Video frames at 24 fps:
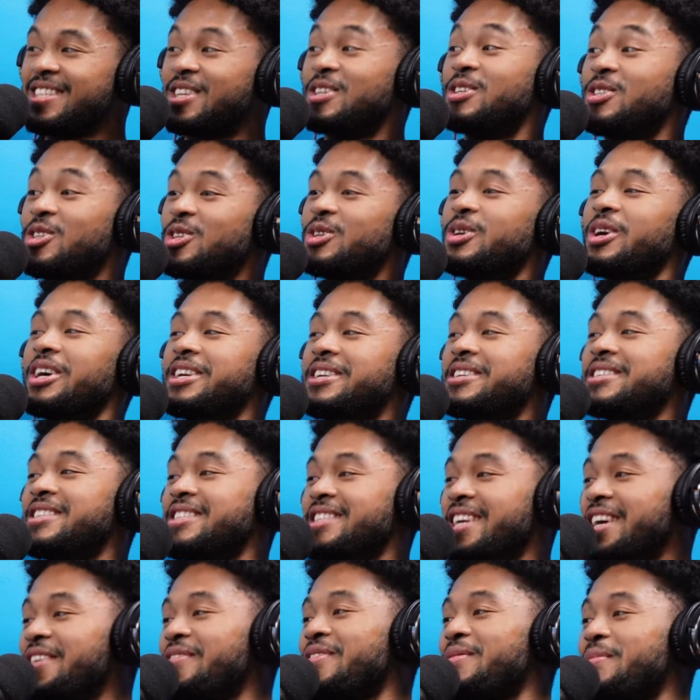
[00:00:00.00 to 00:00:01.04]
So do you
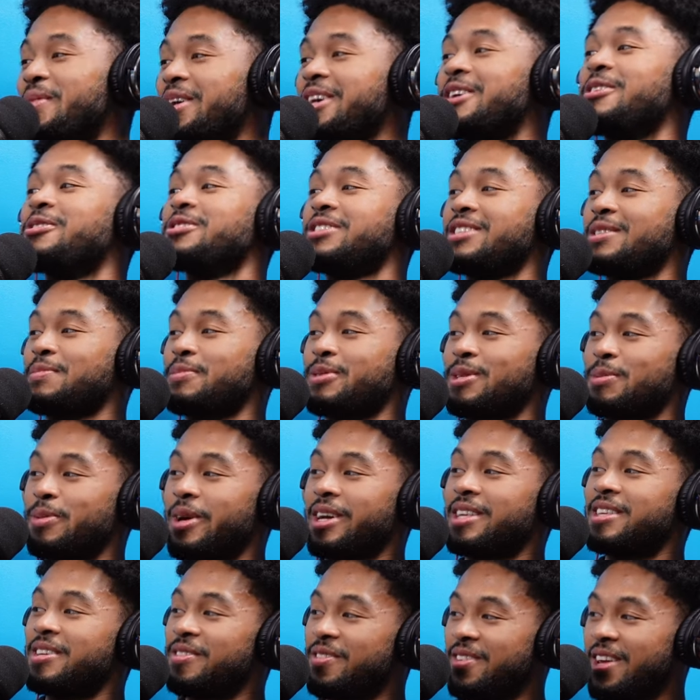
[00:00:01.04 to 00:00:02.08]
understand from a coach's
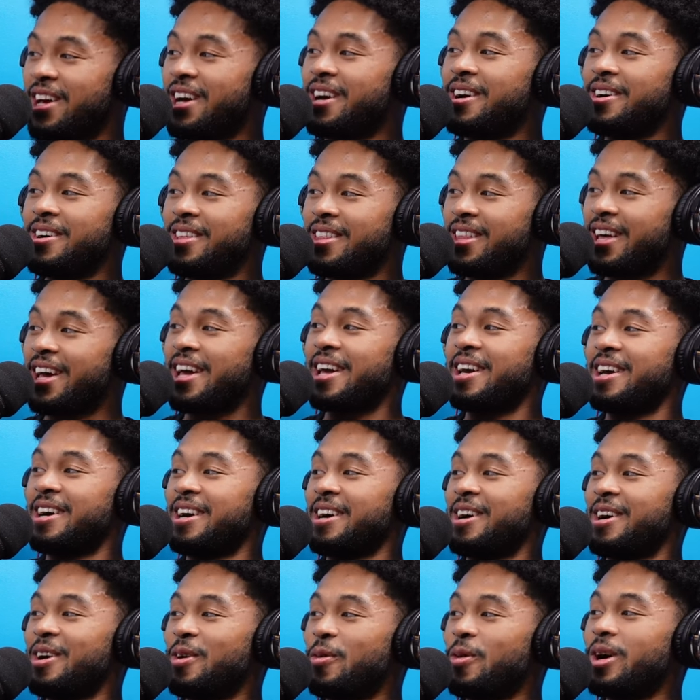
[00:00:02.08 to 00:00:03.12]
perspective now? Like
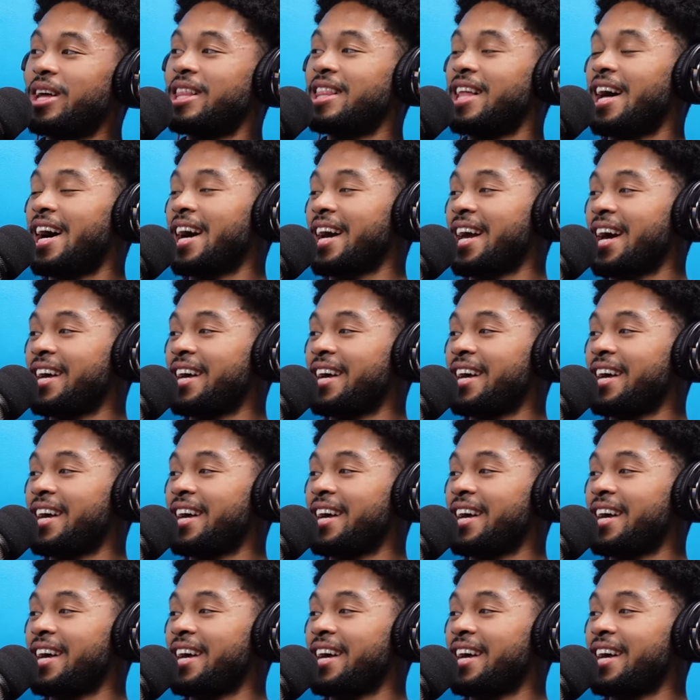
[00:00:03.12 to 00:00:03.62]
what log